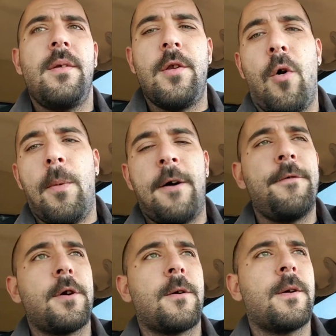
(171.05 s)
no
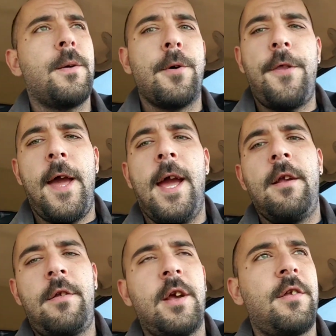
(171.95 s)
muffler, with a
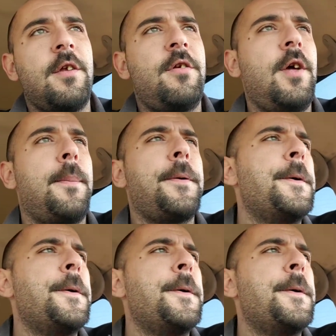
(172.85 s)
6-inch tip.